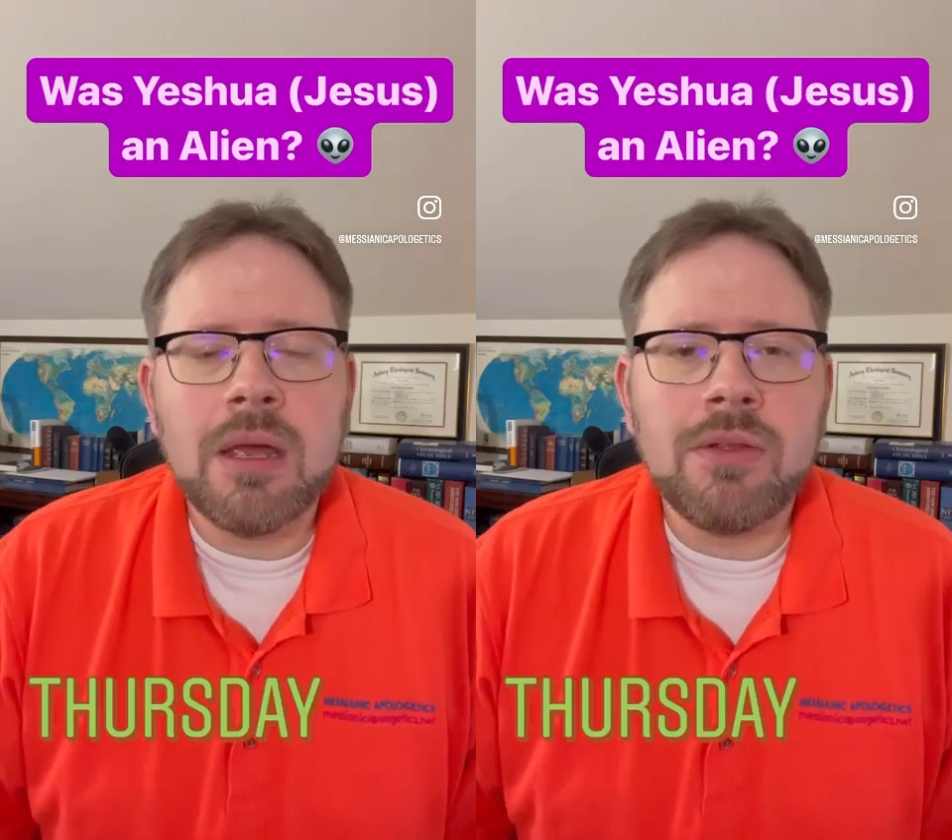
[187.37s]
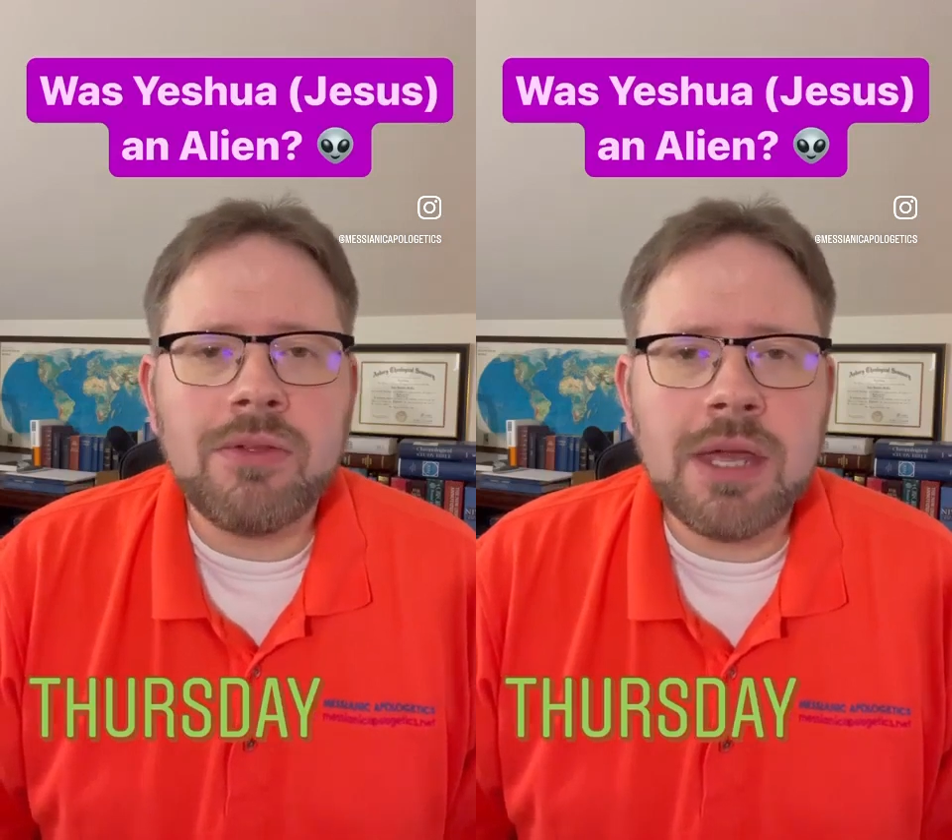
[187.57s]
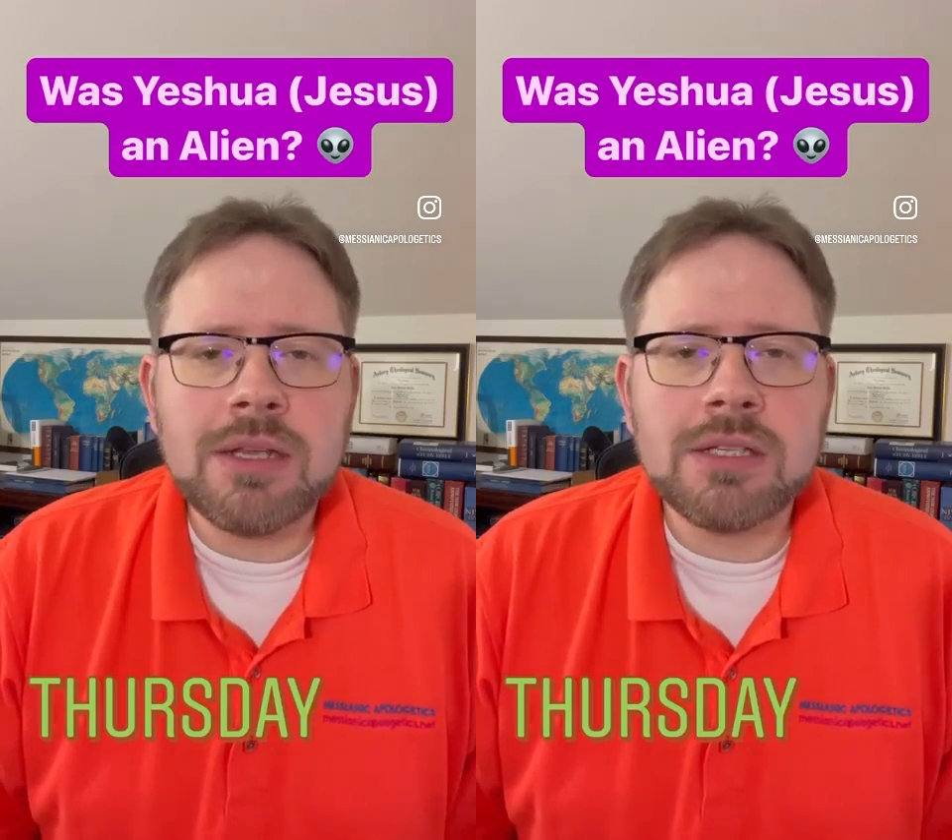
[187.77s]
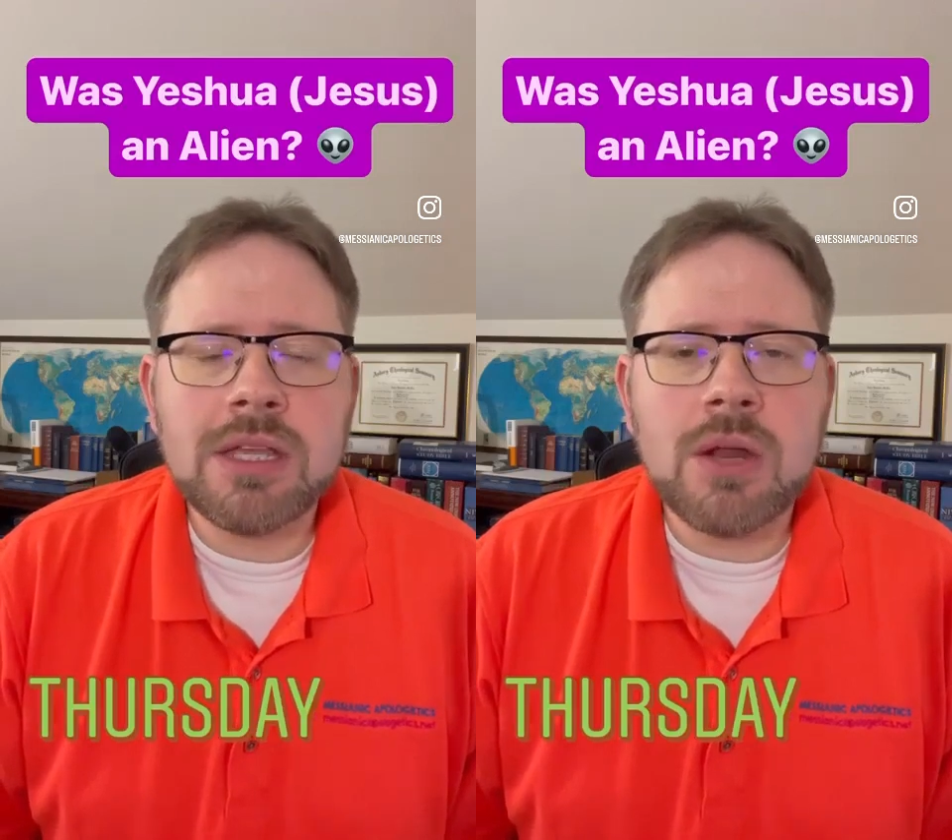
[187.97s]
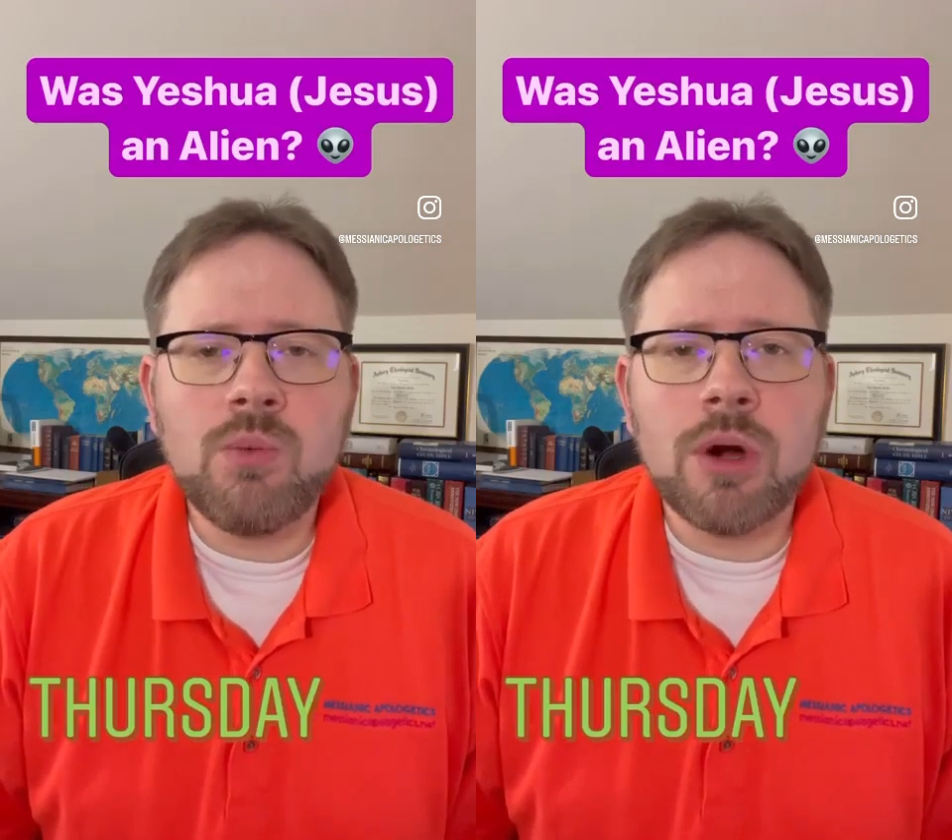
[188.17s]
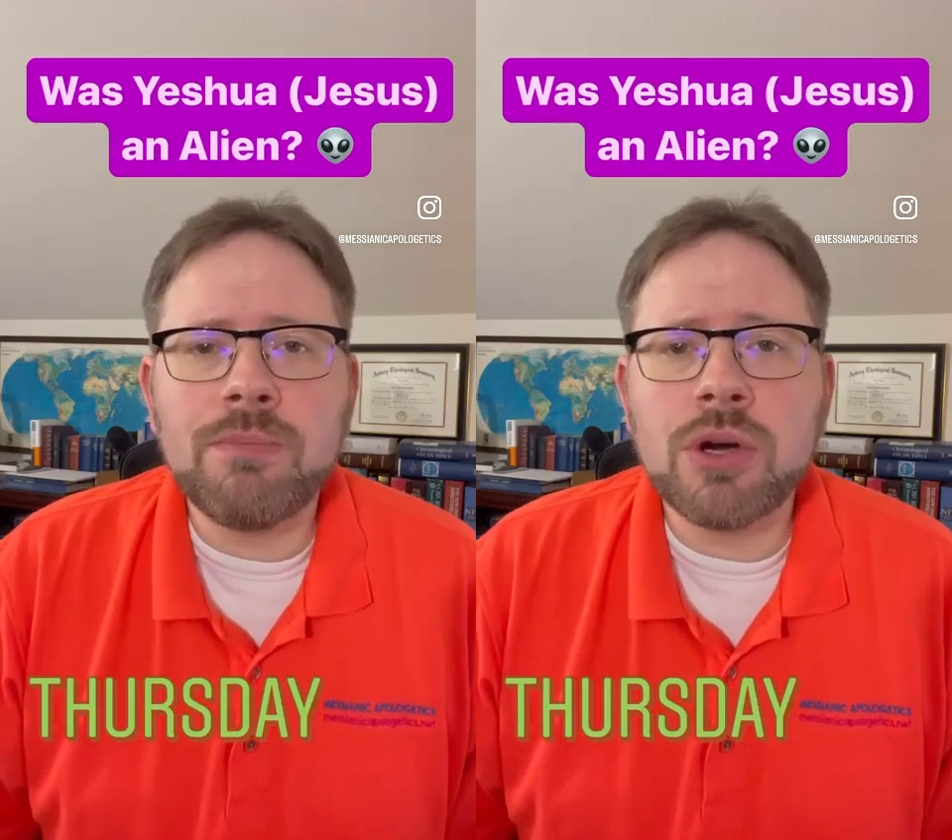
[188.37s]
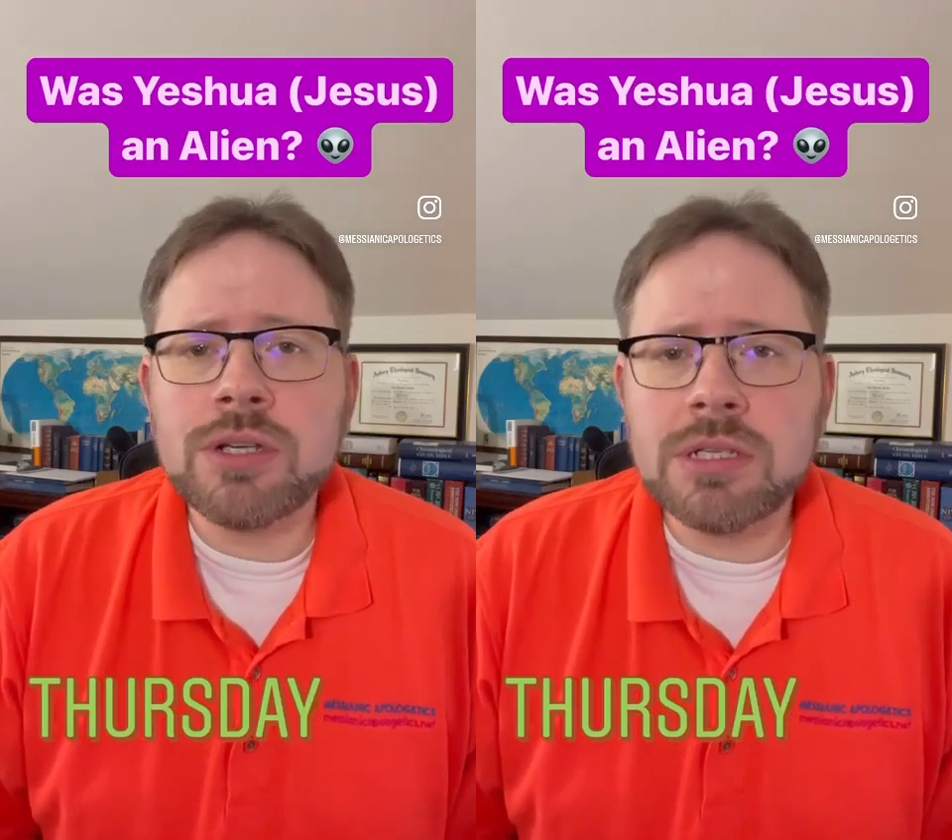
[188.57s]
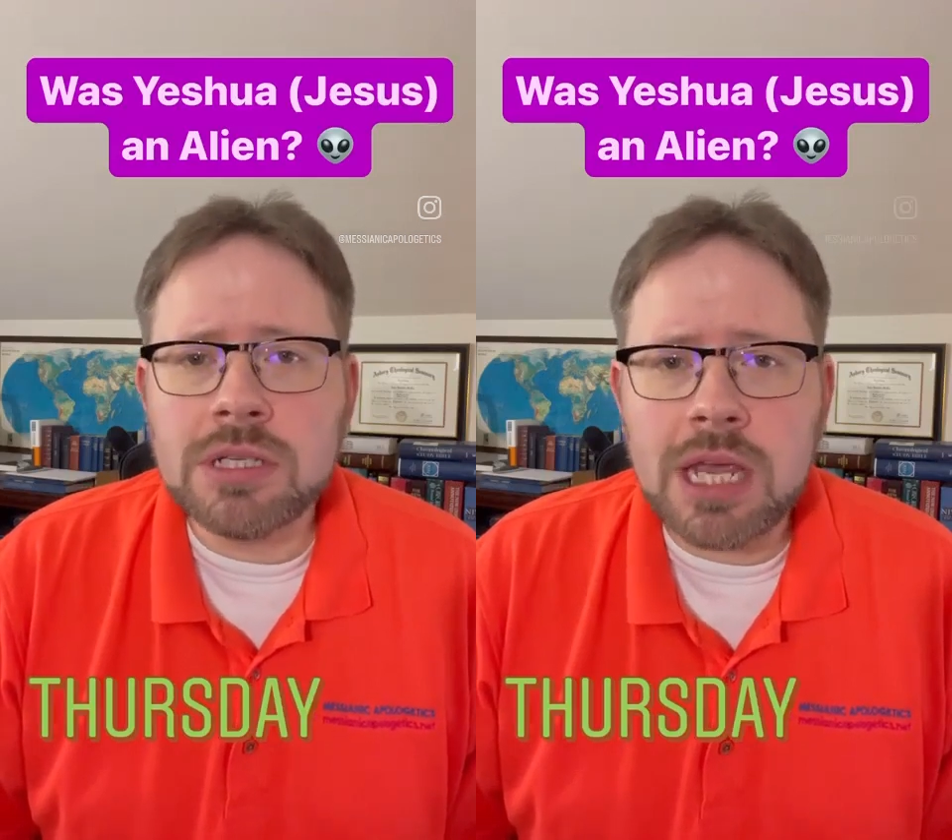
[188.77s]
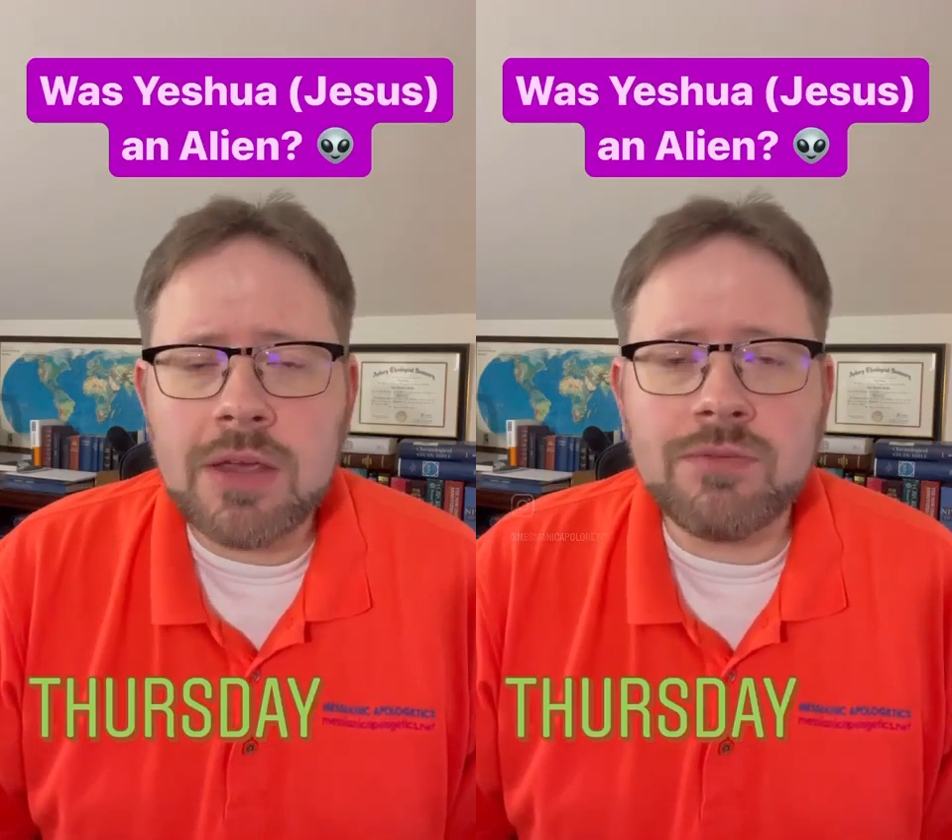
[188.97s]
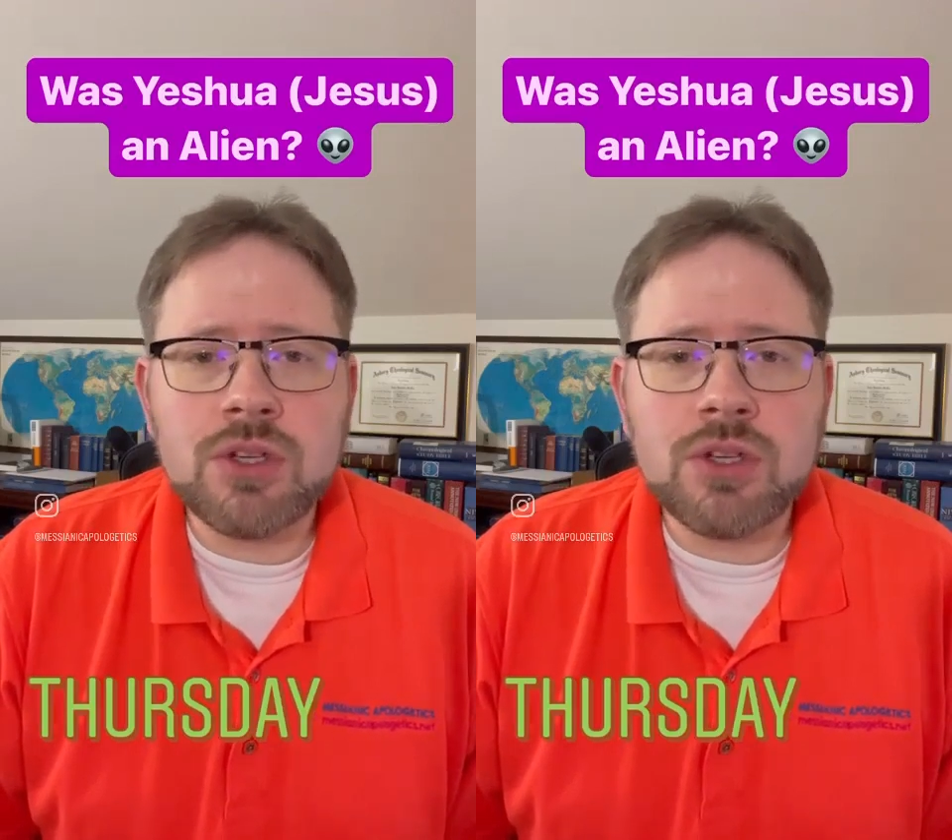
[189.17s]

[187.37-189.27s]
Things that were perceived